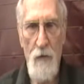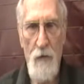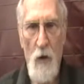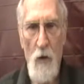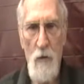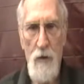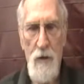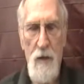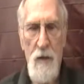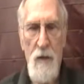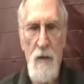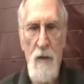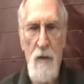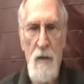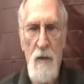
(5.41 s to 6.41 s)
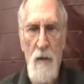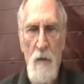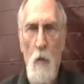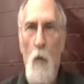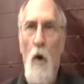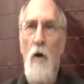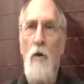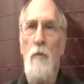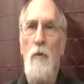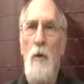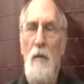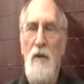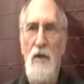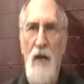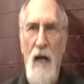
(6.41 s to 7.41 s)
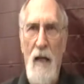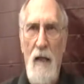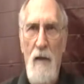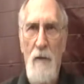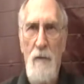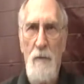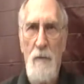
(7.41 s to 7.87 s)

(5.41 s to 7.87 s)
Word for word: folks? Welcome to my channel.